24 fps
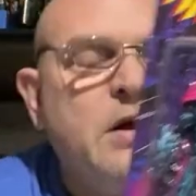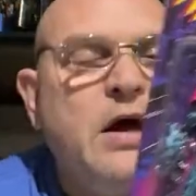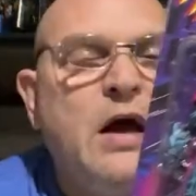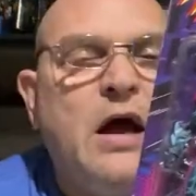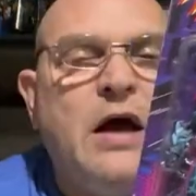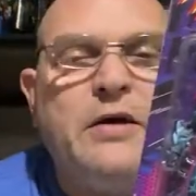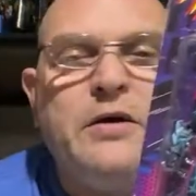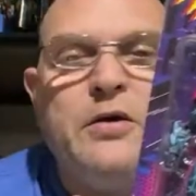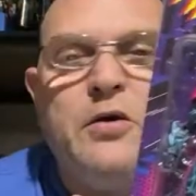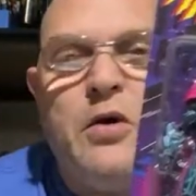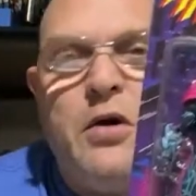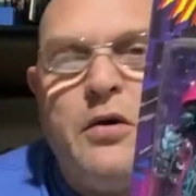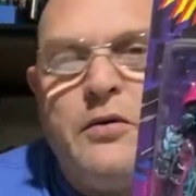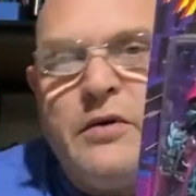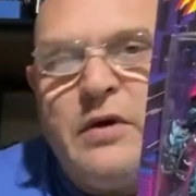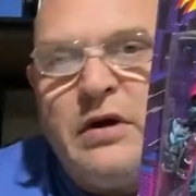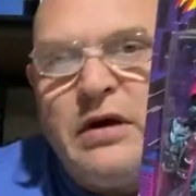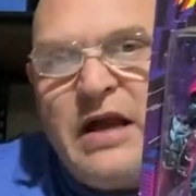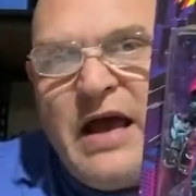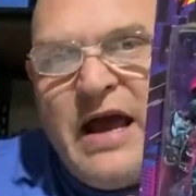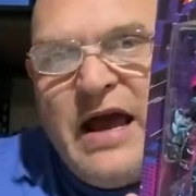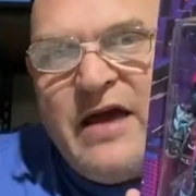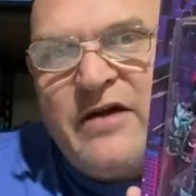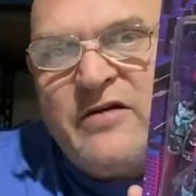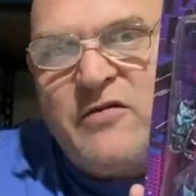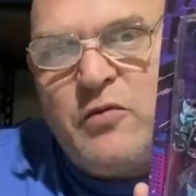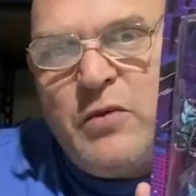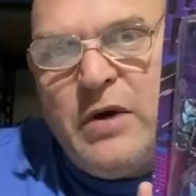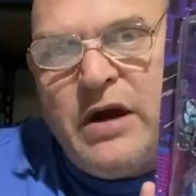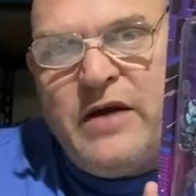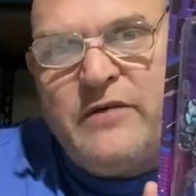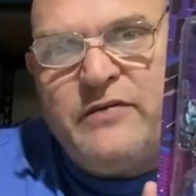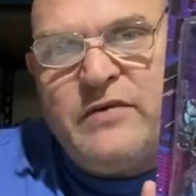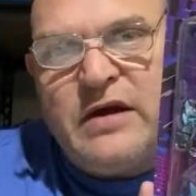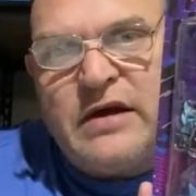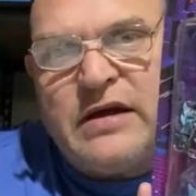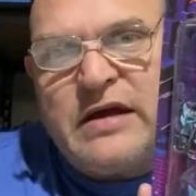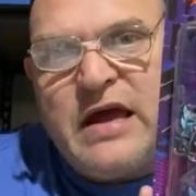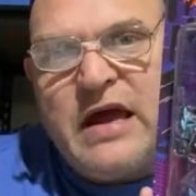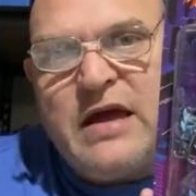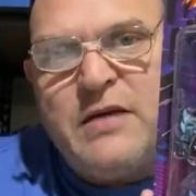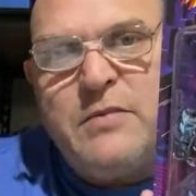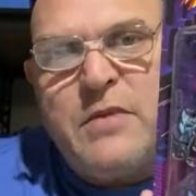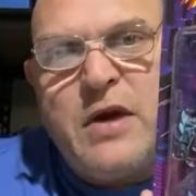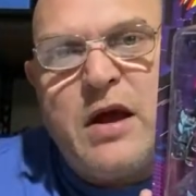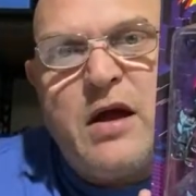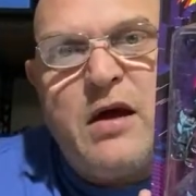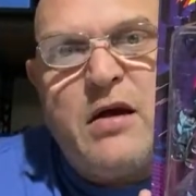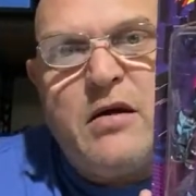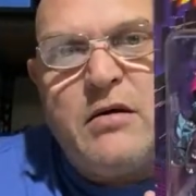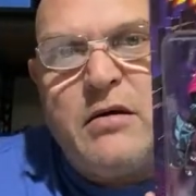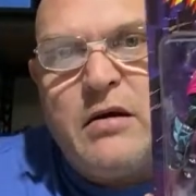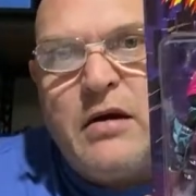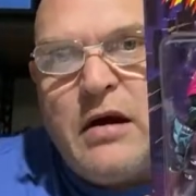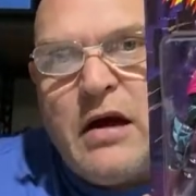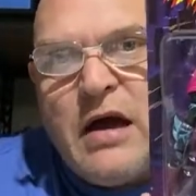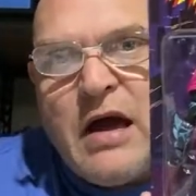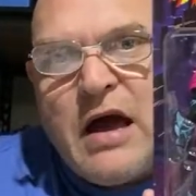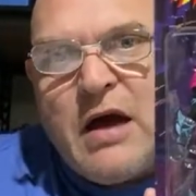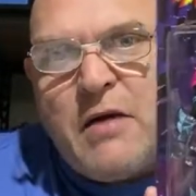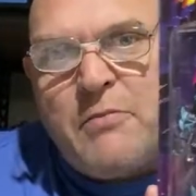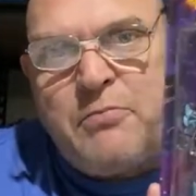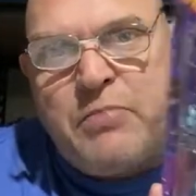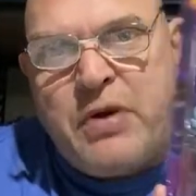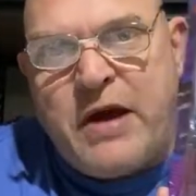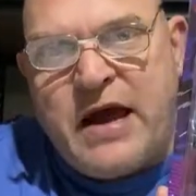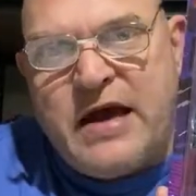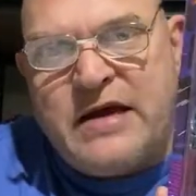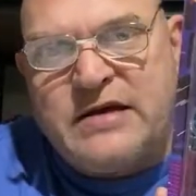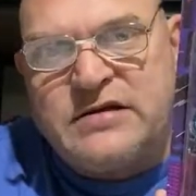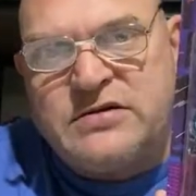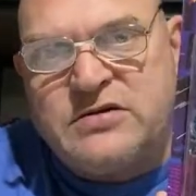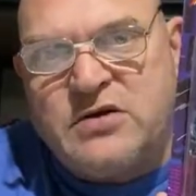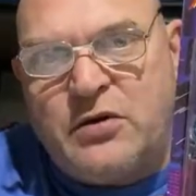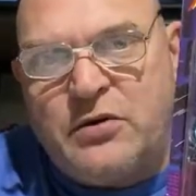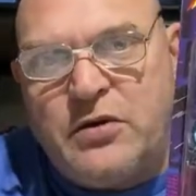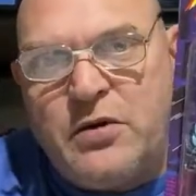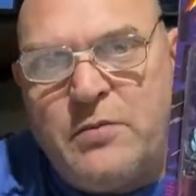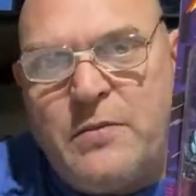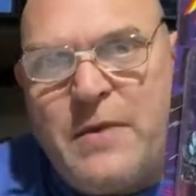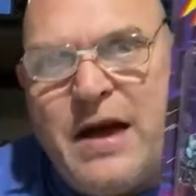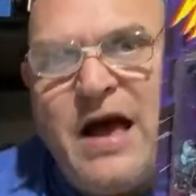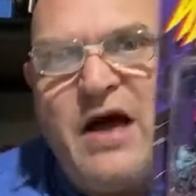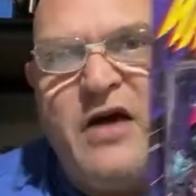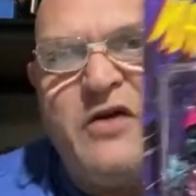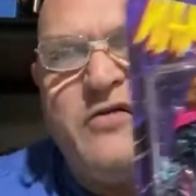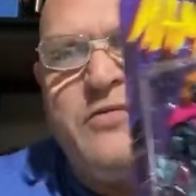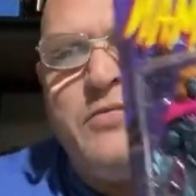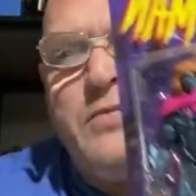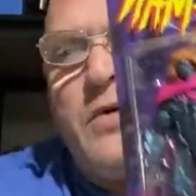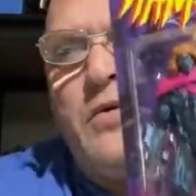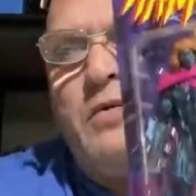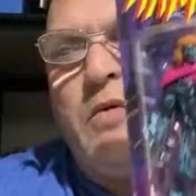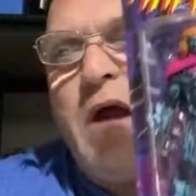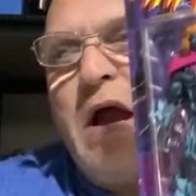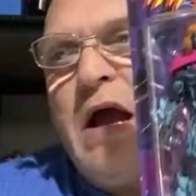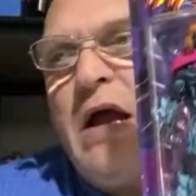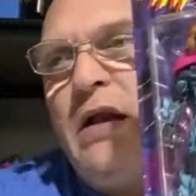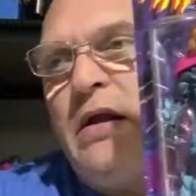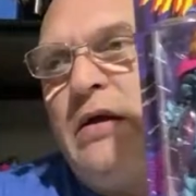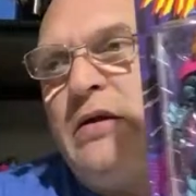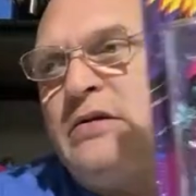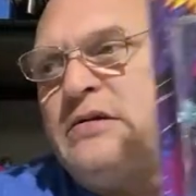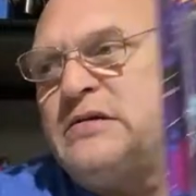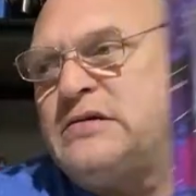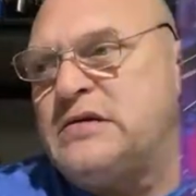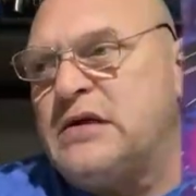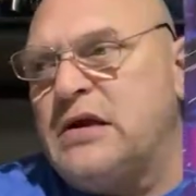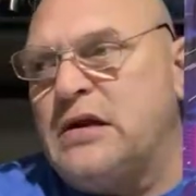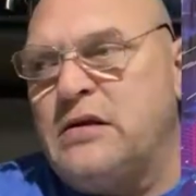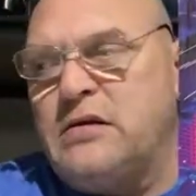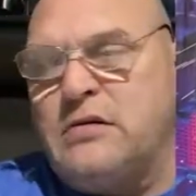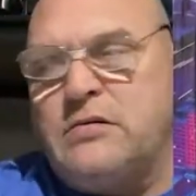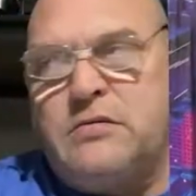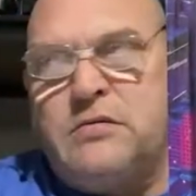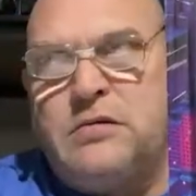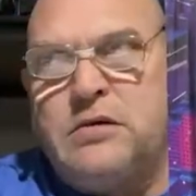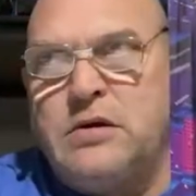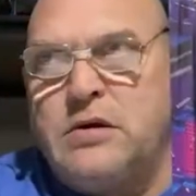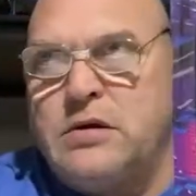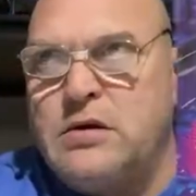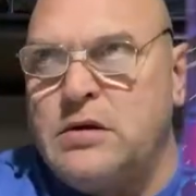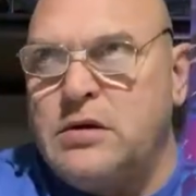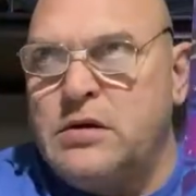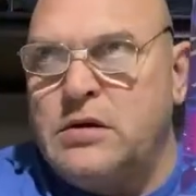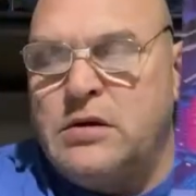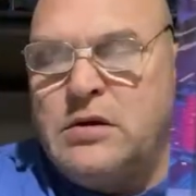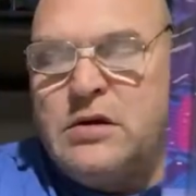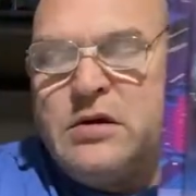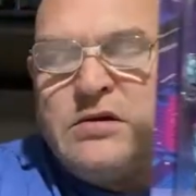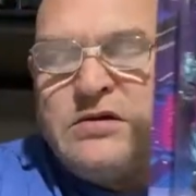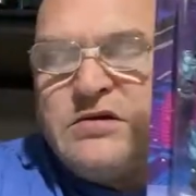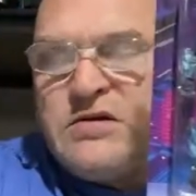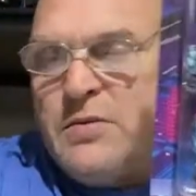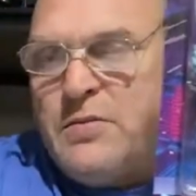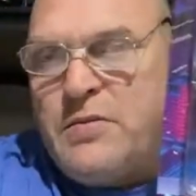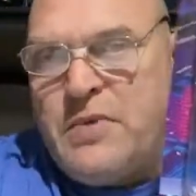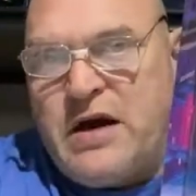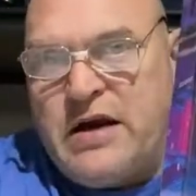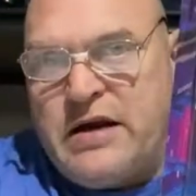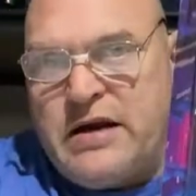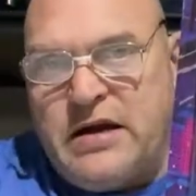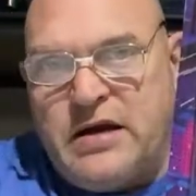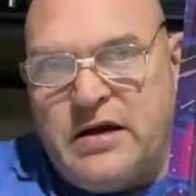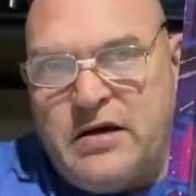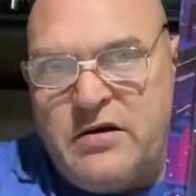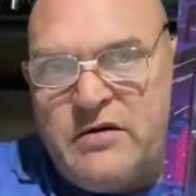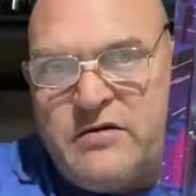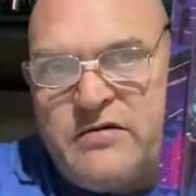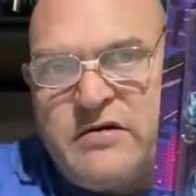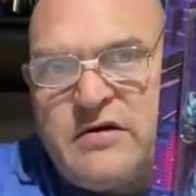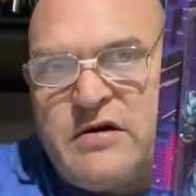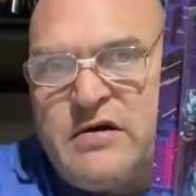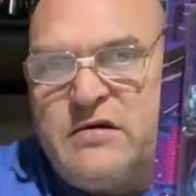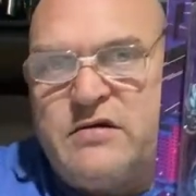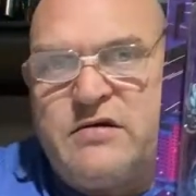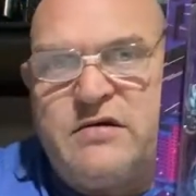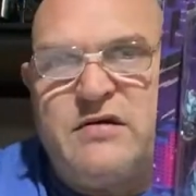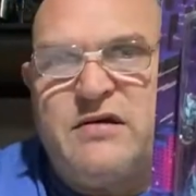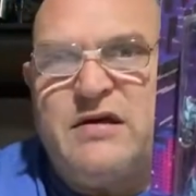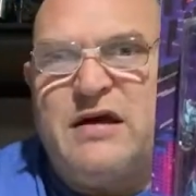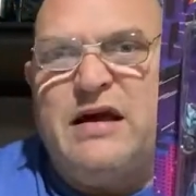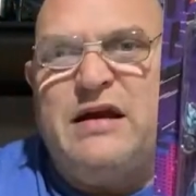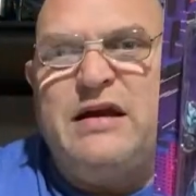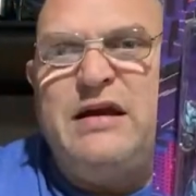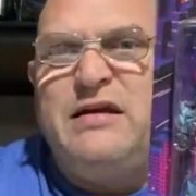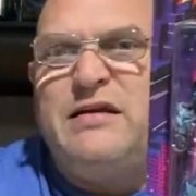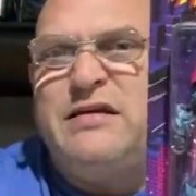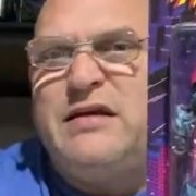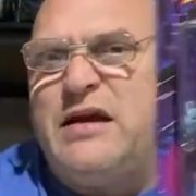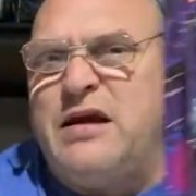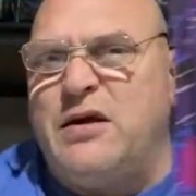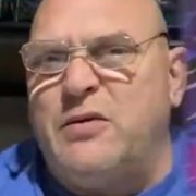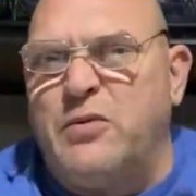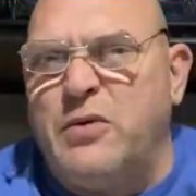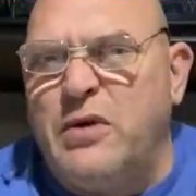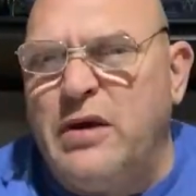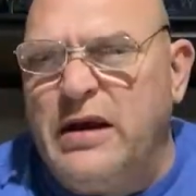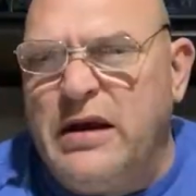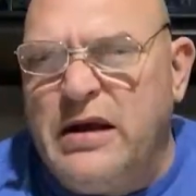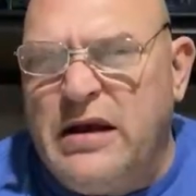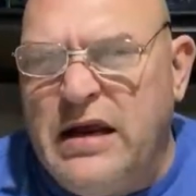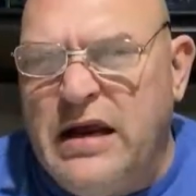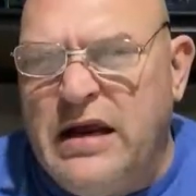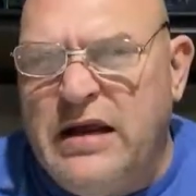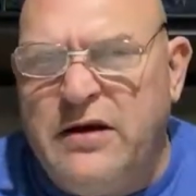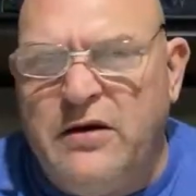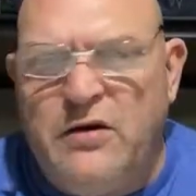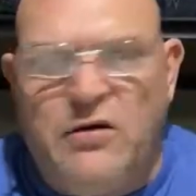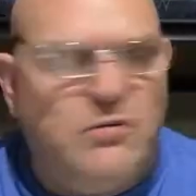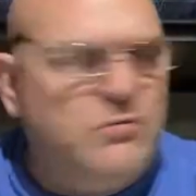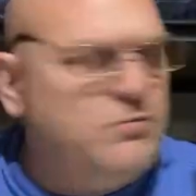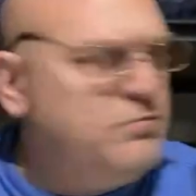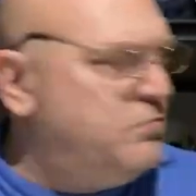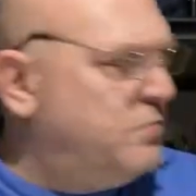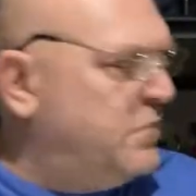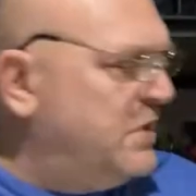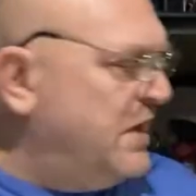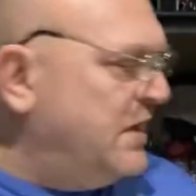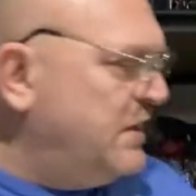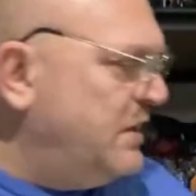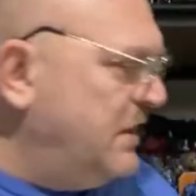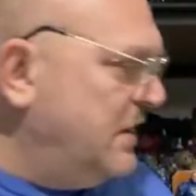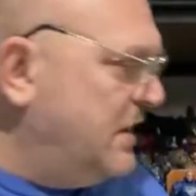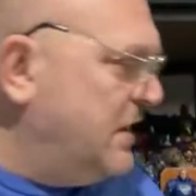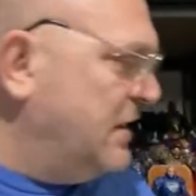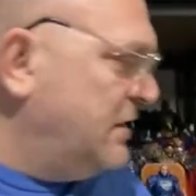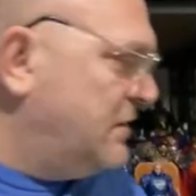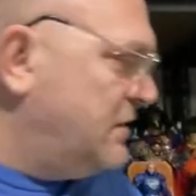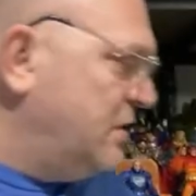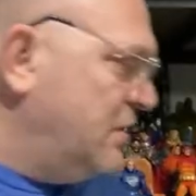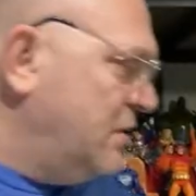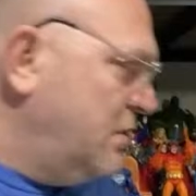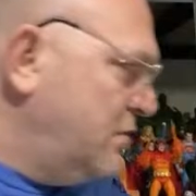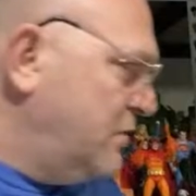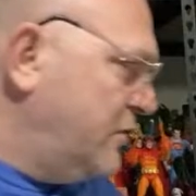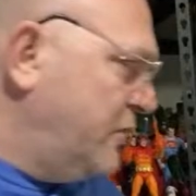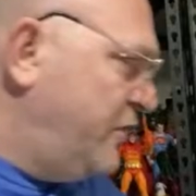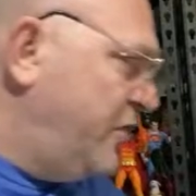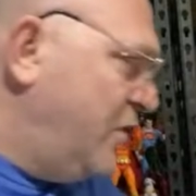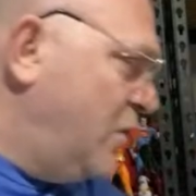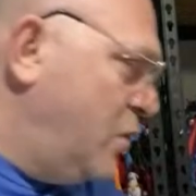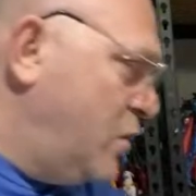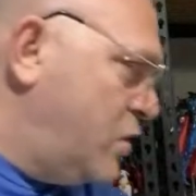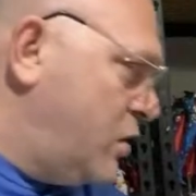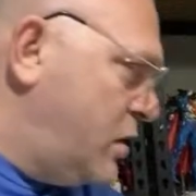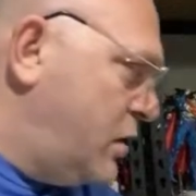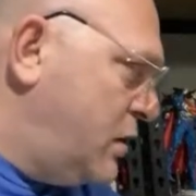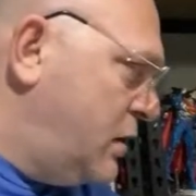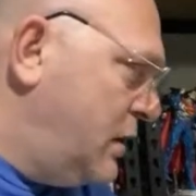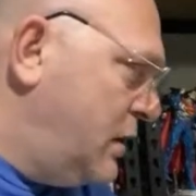I know on the last wave that came out, I passed on the Miles Morales and somebody else because I didn't think I really needed them, but I did get the other 4.